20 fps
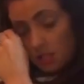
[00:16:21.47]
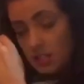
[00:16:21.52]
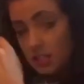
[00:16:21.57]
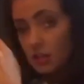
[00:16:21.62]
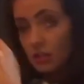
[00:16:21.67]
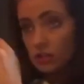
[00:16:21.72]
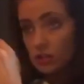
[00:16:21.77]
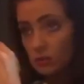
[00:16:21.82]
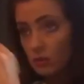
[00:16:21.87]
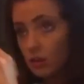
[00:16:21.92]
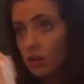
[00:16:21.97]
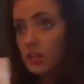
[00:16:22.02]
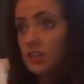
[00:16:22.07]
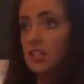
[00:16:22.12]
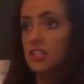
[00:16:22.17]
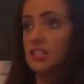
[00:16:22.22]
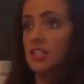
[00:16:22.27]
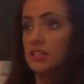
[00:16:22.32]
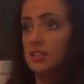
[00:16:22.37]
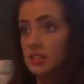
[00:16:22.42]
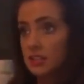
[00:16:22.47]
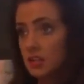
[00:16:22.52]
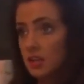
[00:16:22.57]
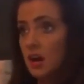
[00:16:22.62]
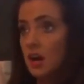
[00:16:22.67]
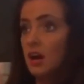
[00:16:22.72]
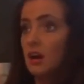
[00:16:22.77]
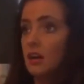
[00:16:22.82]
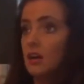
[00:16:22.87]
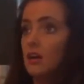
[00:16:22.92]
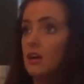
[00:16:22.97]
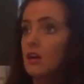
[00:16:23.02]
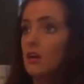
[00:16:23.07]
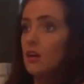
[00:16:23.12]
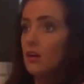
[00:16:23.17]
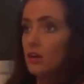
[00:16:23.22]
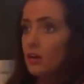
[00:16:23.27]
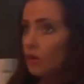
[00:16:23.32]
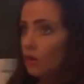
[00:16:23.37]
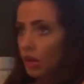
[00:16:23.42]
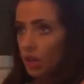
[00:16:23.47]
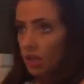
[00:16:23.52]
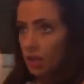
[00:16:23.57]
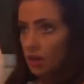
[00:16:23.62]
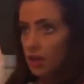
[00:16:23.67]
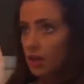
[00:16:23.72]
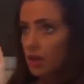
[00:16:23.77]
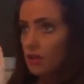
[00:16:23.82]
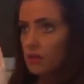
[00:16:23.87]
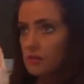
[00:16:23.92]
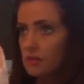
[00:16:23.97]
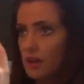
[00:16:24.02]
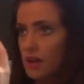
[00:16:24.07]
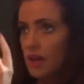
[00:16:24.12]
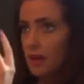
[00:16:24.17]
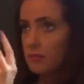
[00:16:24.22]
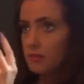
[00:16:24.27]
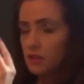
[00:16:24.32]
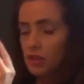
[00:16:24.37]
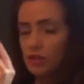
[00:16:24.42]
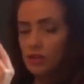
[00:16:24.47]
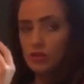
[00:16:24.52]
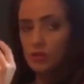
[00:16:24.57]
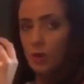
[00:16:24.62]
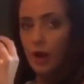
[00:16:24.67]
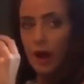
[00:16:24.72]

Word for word: Because I'm not going to sit in the dark like an absolute twat.